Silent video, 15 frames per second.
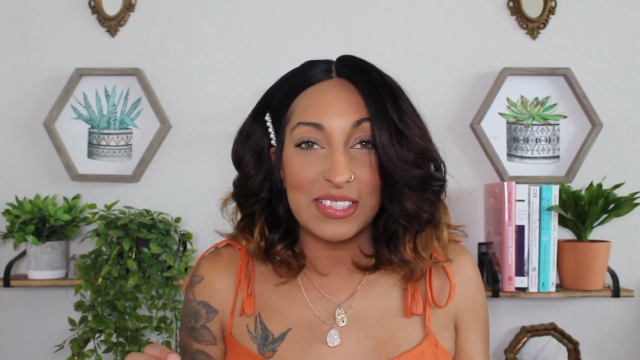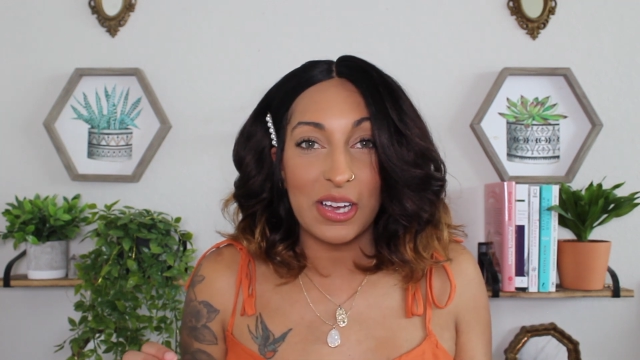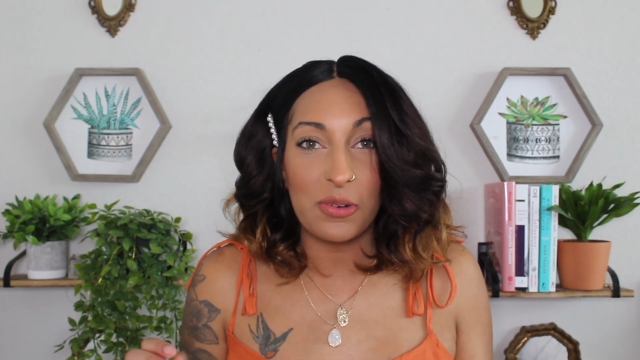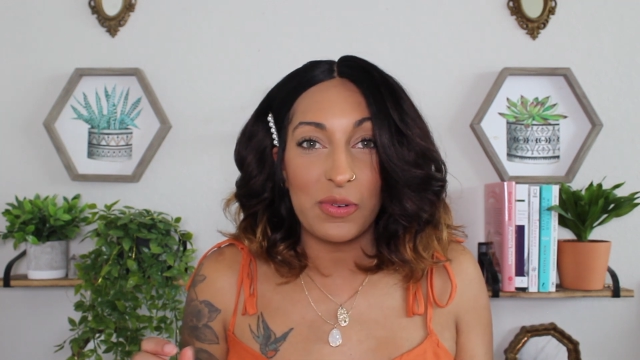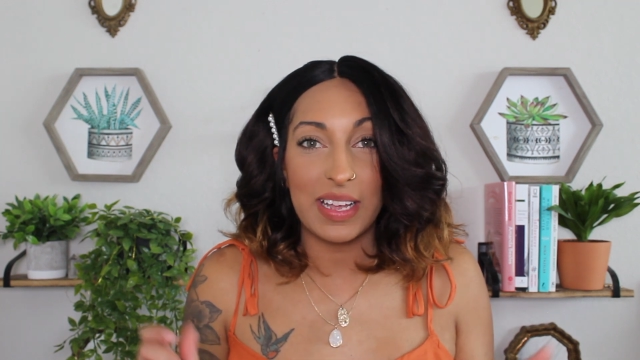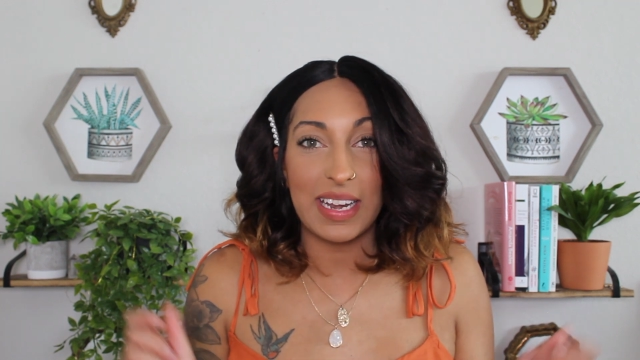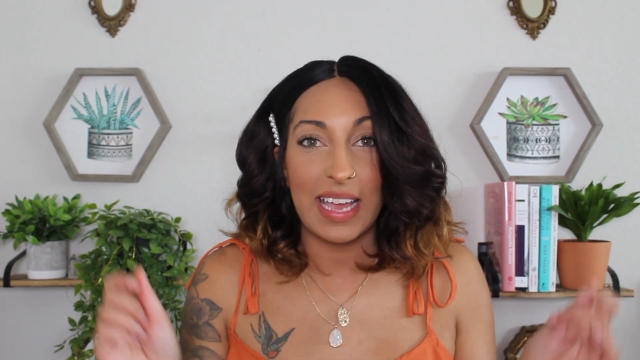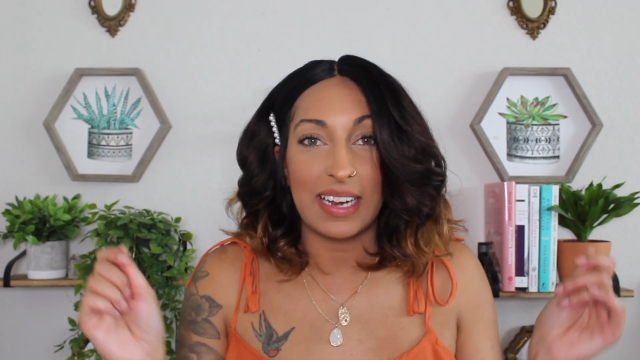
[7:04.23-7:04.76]
to
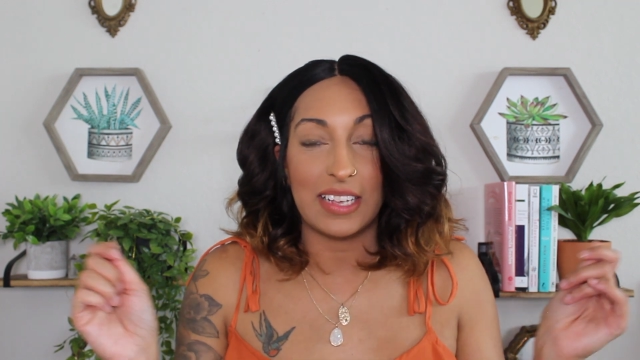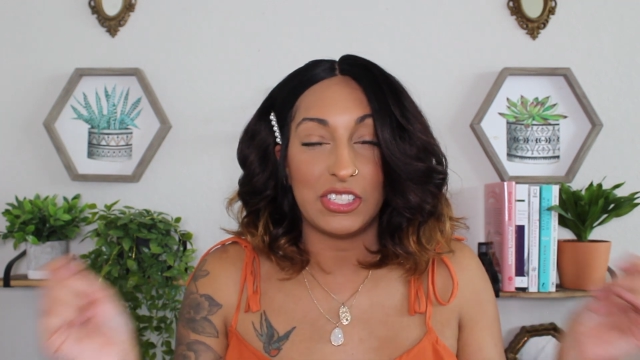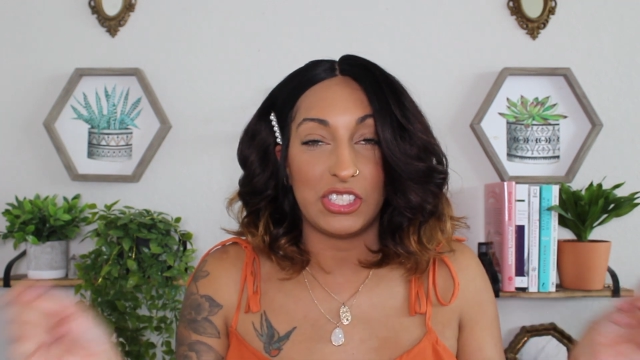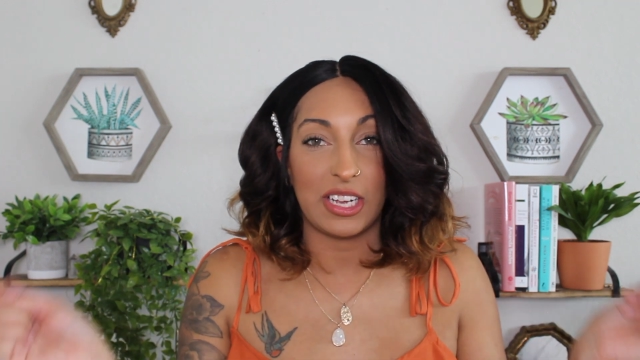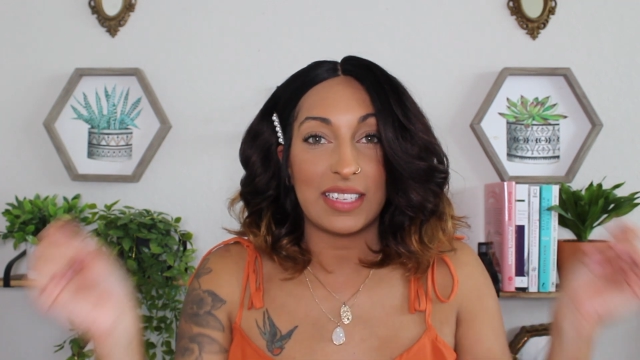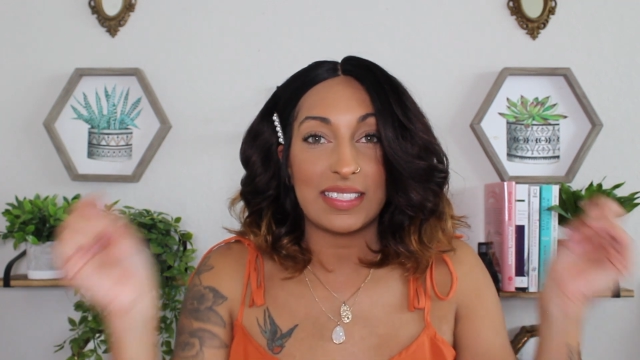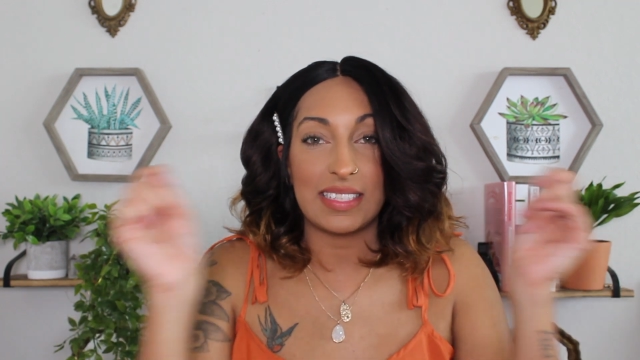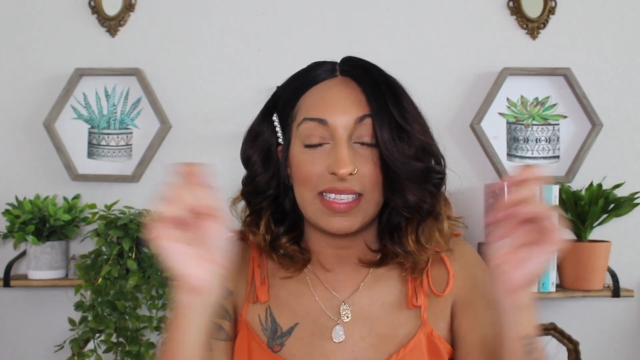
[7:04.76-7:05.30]
go in and
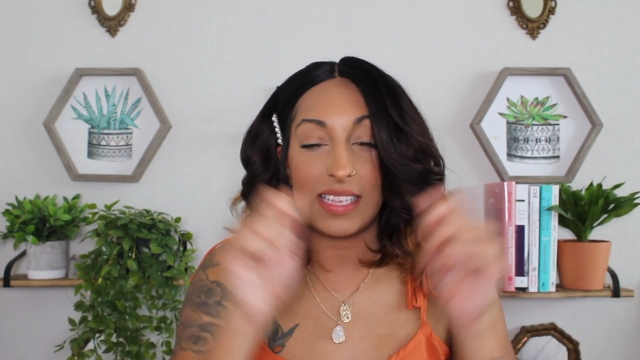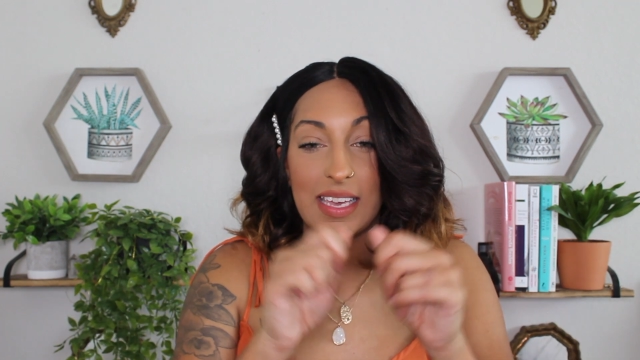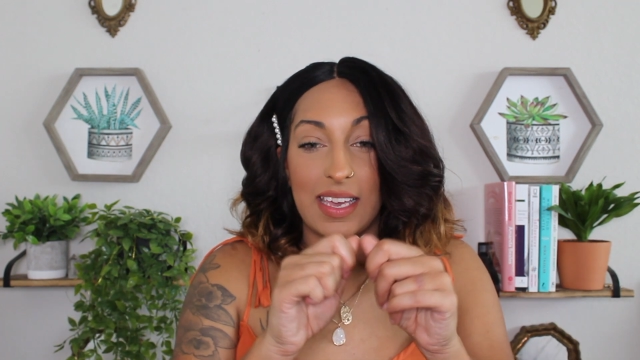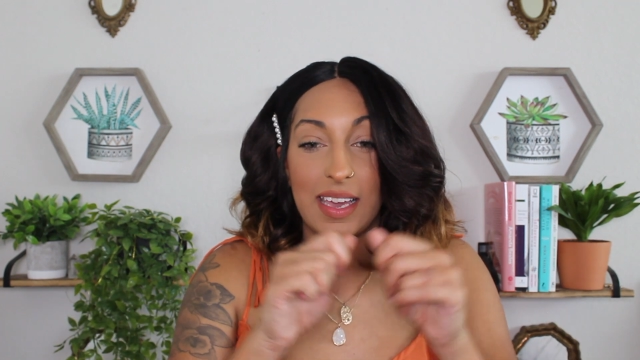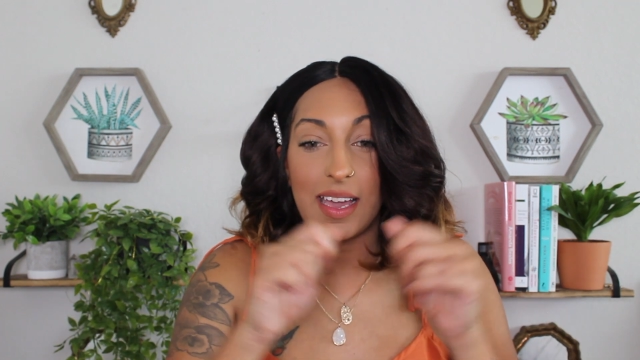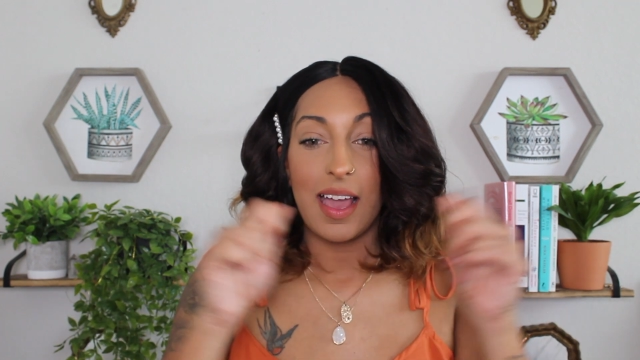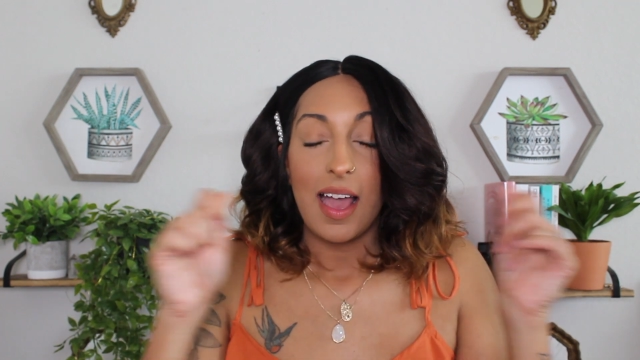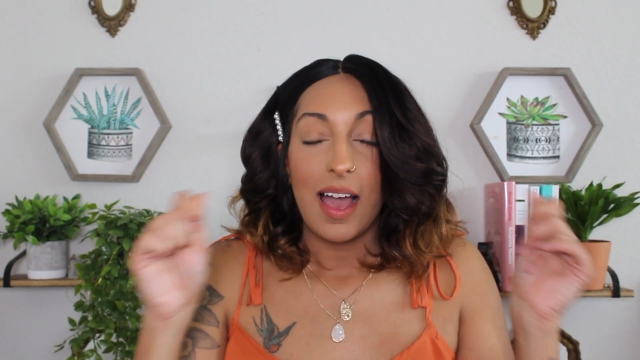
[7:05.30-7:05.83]
adjust
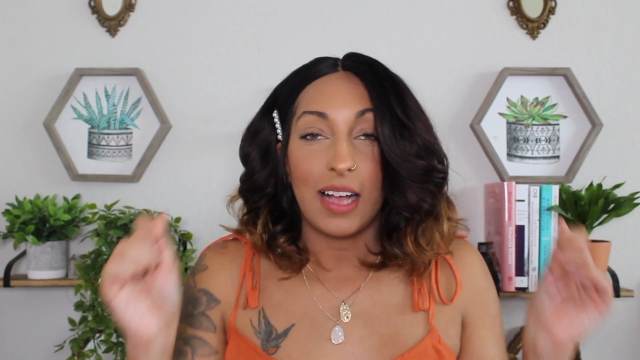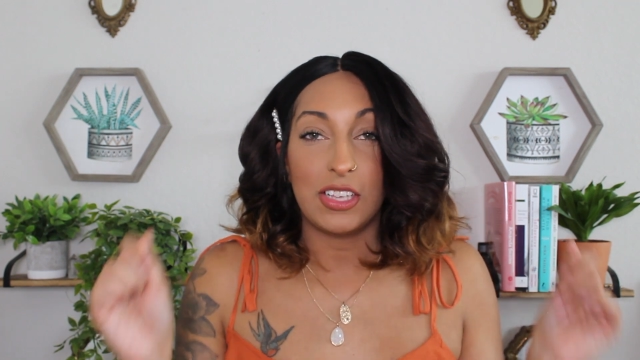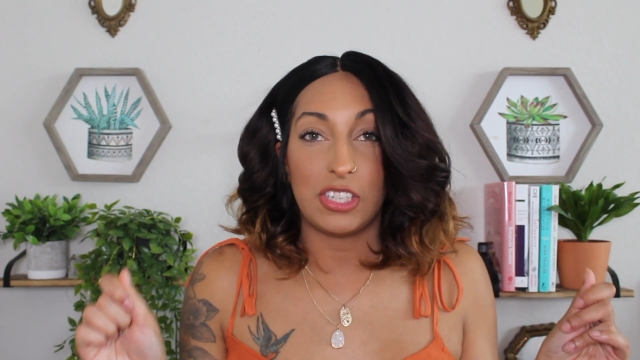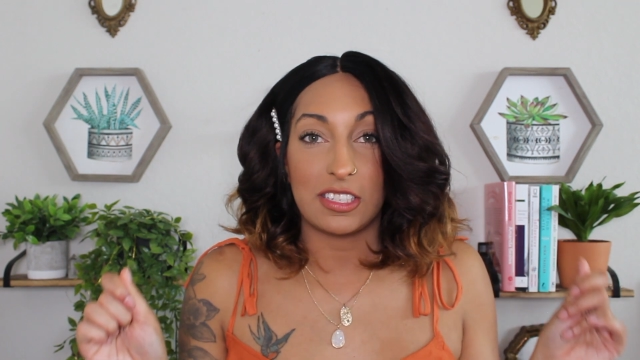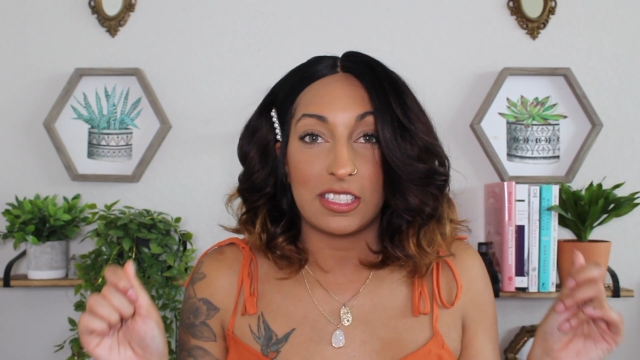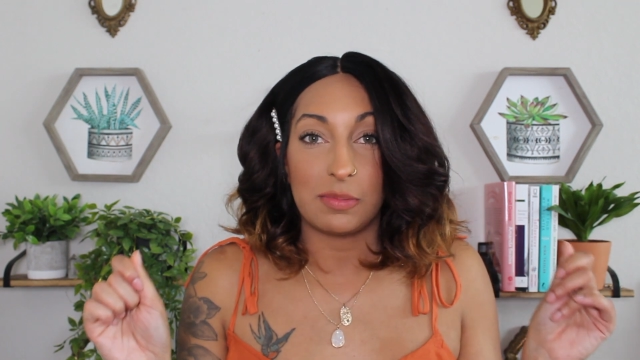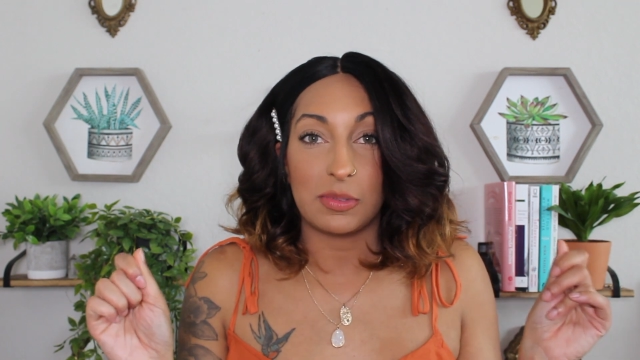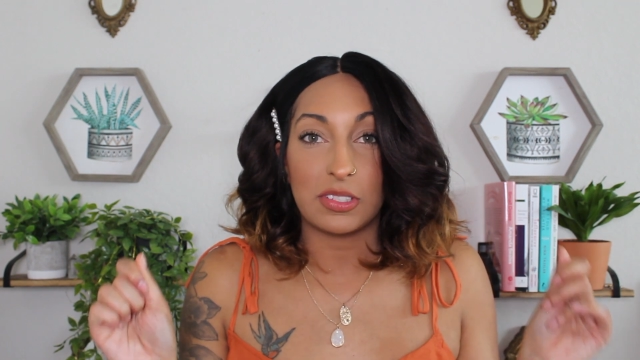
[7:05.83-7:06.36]
the
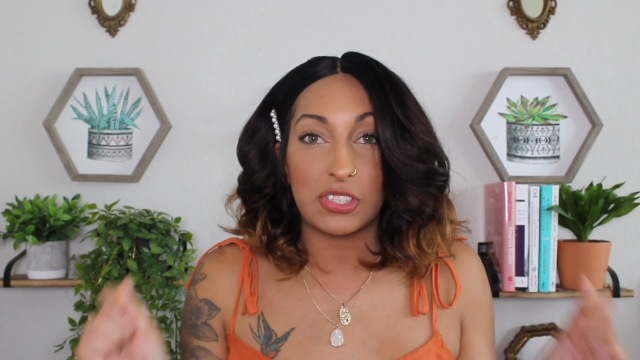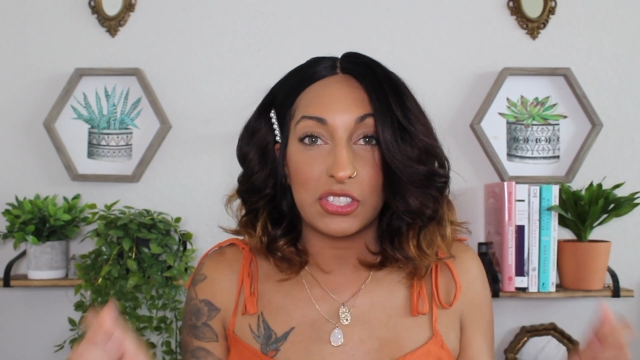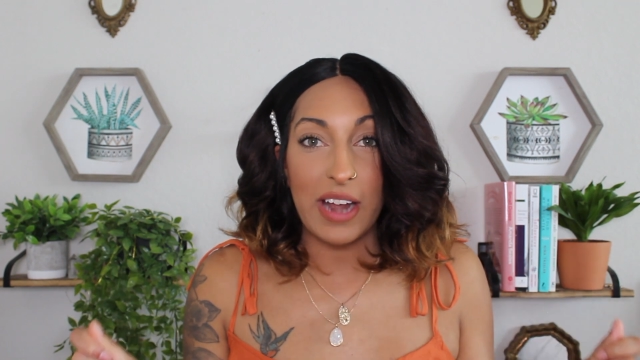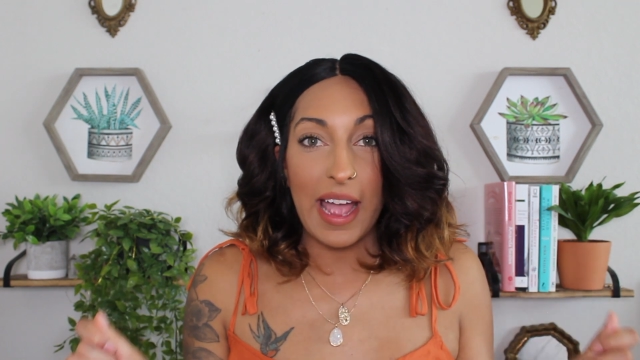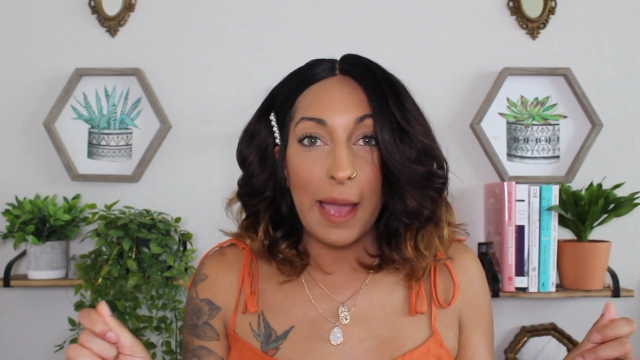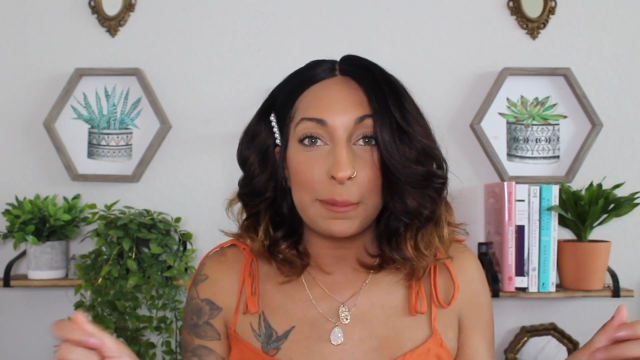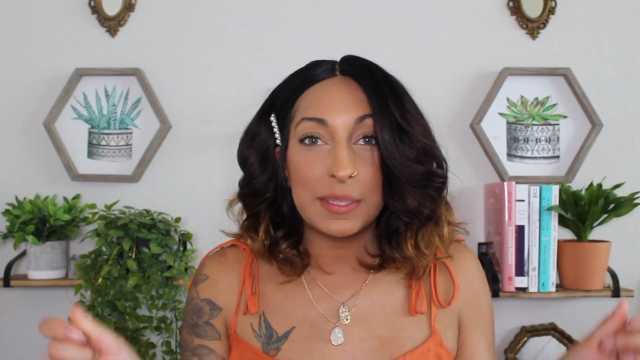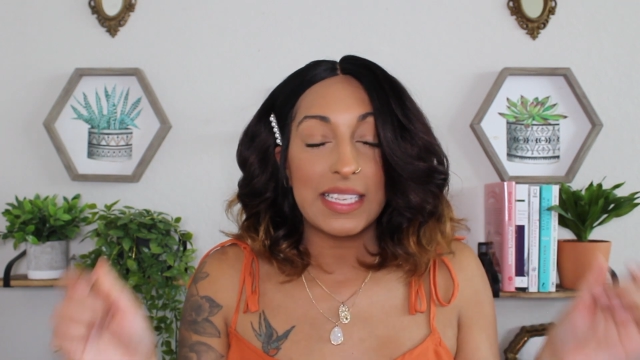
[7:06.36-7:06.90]
adjustable
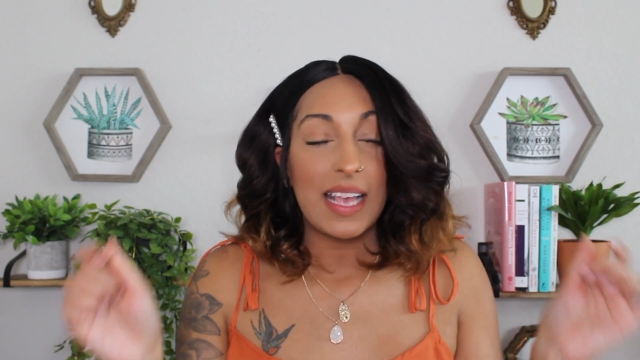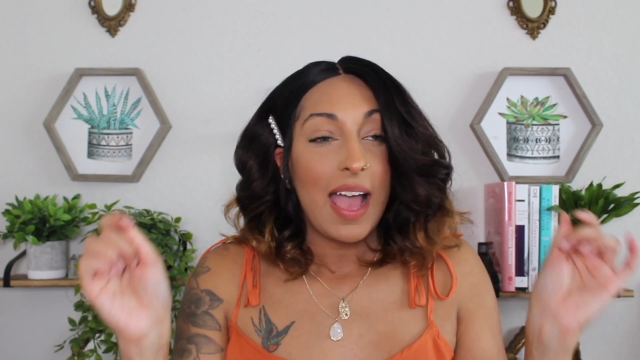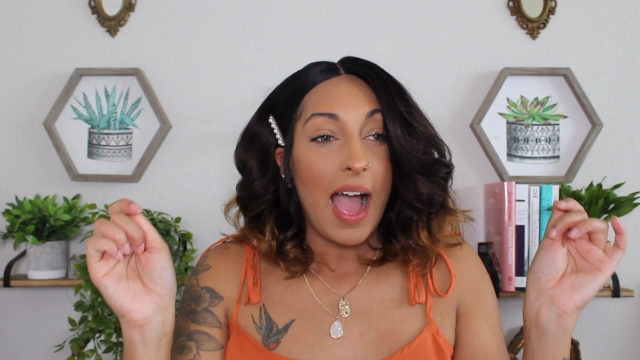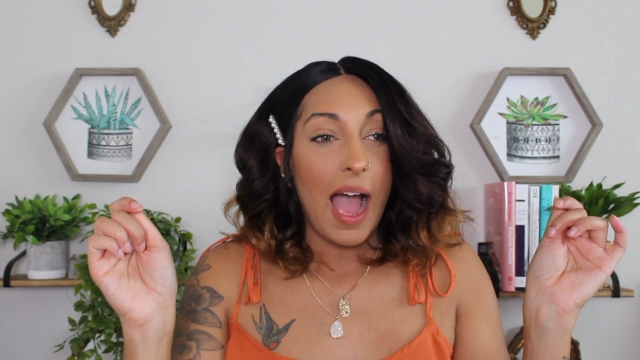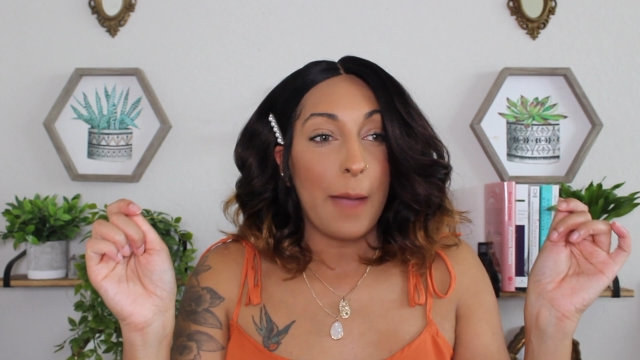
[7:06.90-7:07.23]
straps.